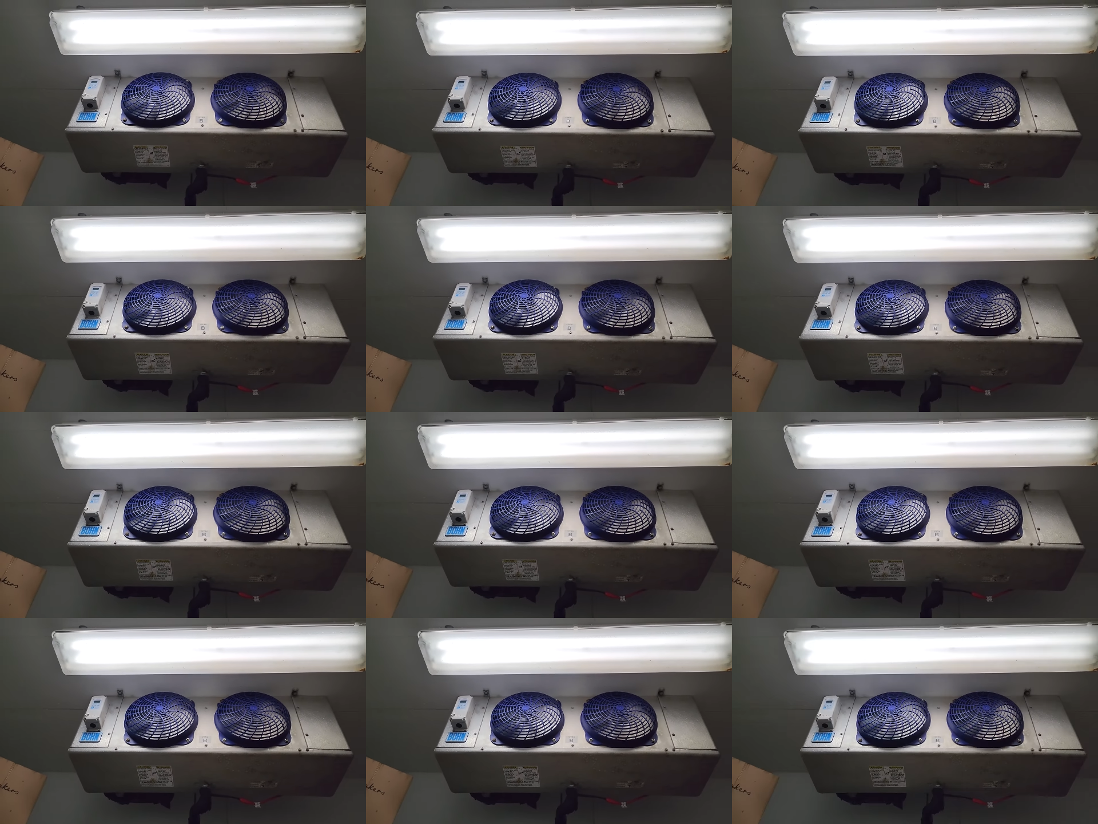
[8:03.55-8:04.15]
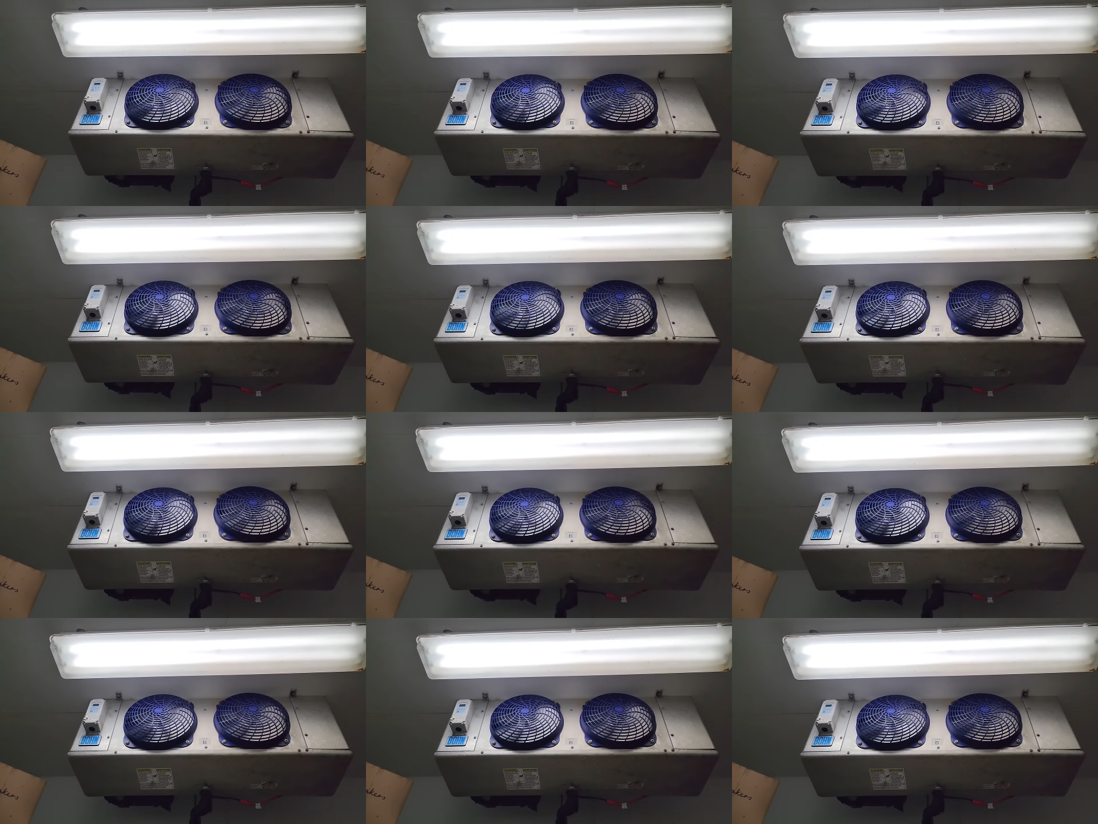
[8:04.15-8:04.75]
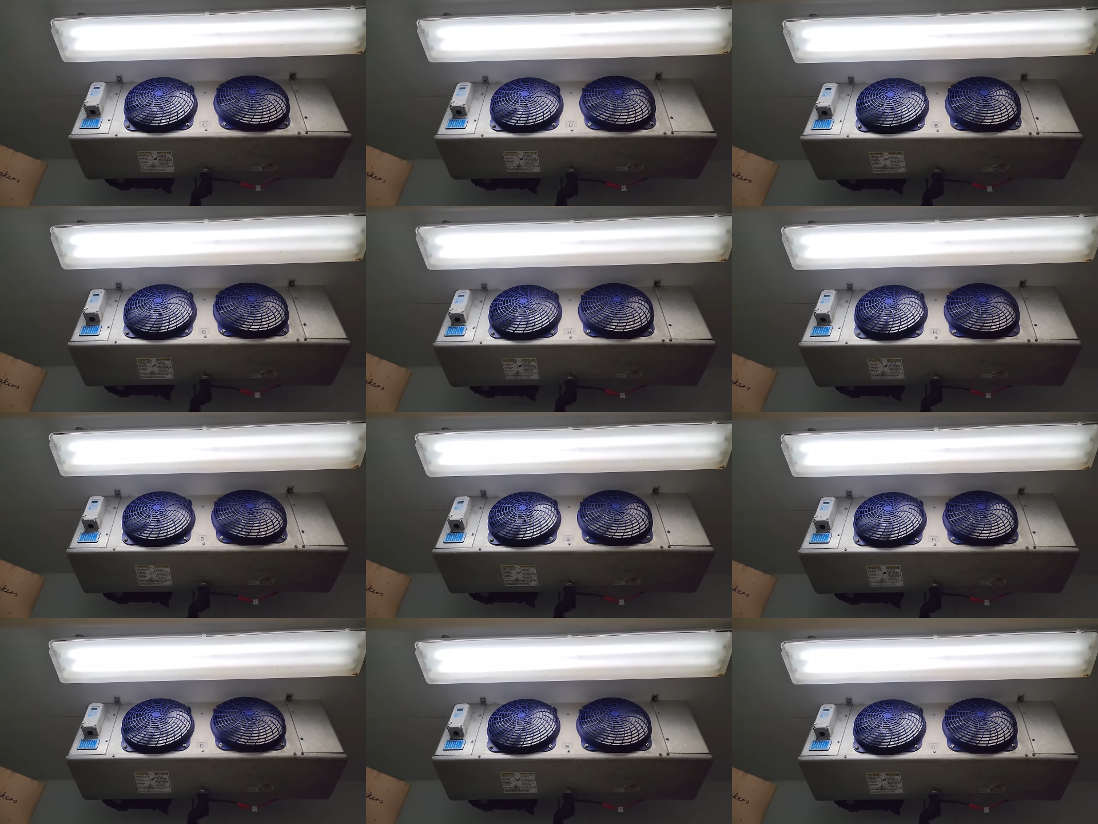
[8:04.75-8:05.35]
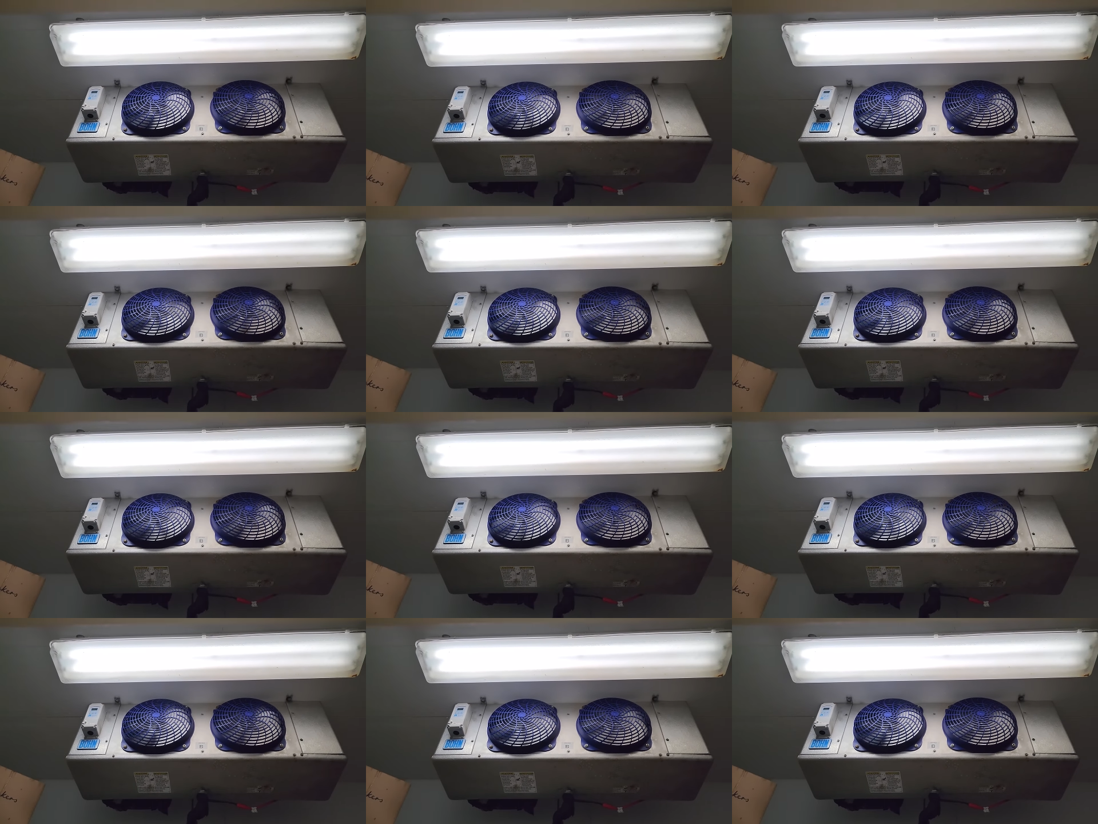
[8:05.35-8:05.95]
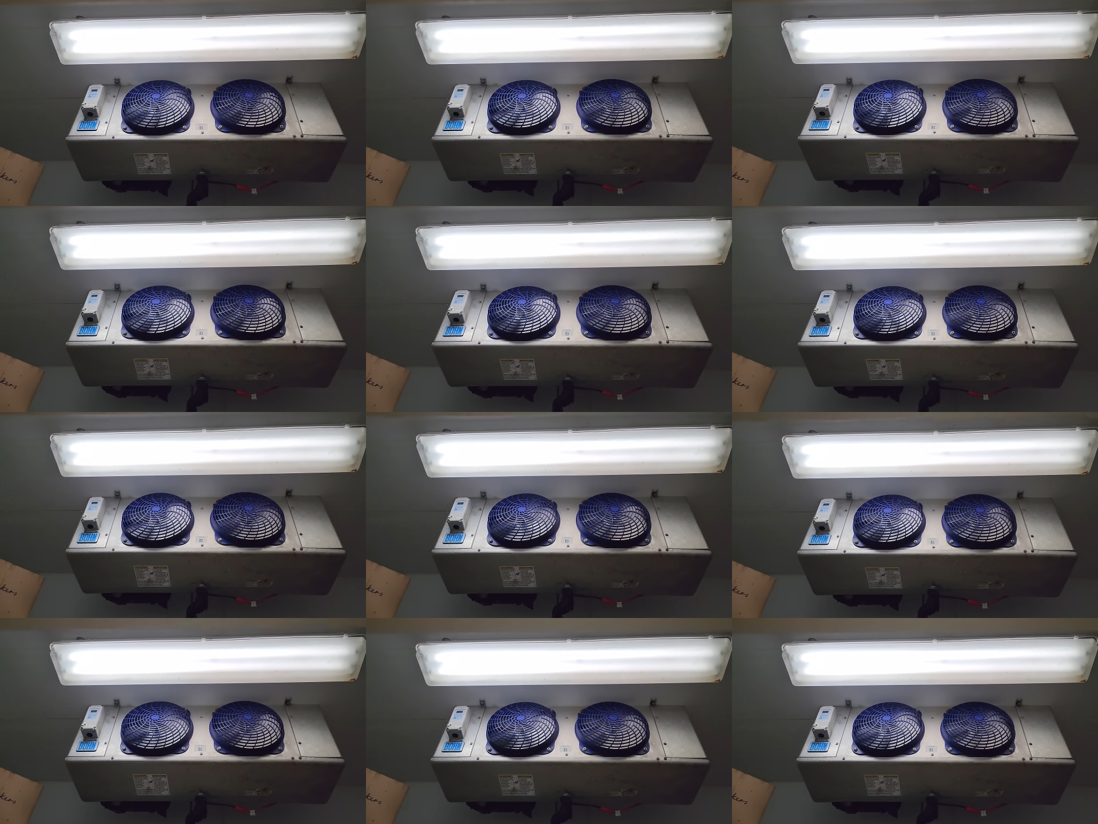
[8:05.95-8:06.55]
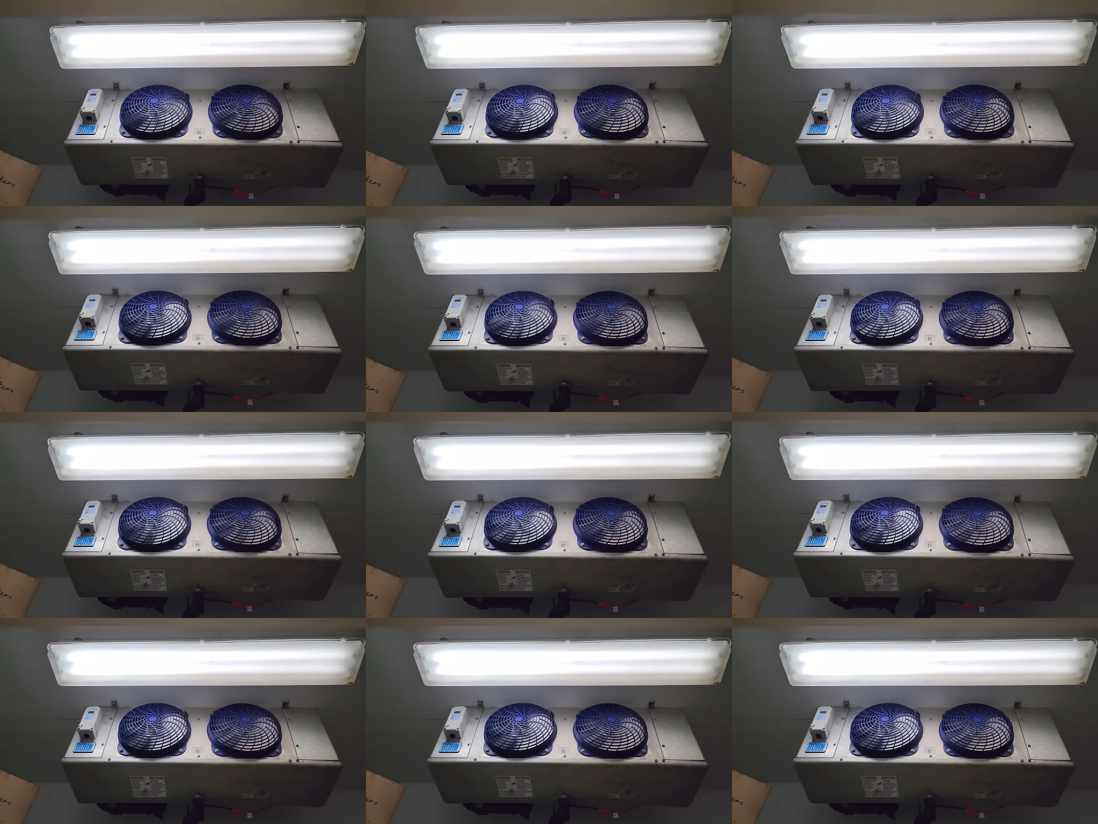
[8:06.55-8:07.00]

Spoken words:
[unreadable: no face in view]